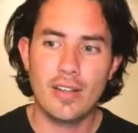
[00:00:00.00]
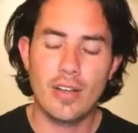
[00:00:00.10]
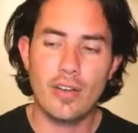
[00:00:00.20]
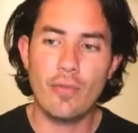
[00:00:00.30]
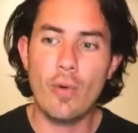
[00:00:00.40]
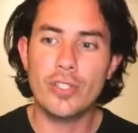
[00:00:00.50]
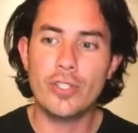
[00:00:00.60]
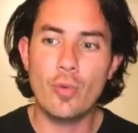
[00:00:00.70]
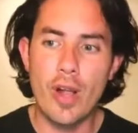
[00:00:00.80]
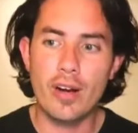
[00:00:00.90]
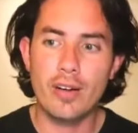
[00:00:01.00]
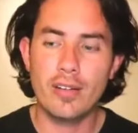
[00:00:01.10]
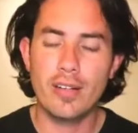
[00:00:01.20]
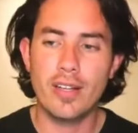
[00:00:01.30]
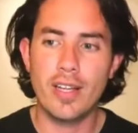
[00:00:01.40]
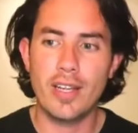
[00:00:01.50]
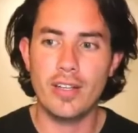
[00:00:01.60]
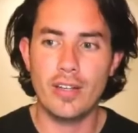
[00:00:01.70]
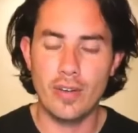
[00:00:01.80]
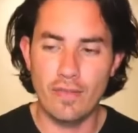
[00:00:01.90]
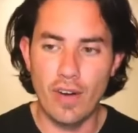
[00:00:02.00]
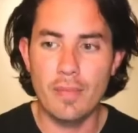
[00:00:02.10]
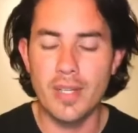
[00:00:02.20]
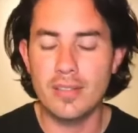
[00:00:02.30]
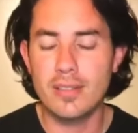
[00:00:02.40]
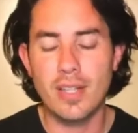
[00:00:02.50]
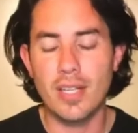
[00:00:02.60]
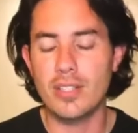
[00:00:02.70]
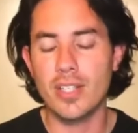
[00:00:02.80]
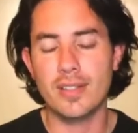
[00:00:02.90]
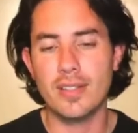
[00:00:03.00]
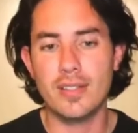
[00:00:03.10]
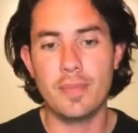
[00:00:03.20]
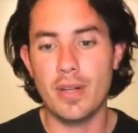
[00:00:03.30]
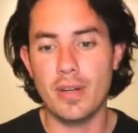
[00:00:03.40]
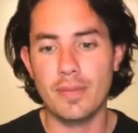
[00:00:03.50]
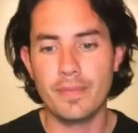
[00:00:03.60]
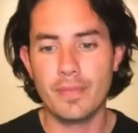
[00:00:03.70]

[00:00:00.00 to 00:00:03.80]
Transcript: of what you were in your environment, they just disappear.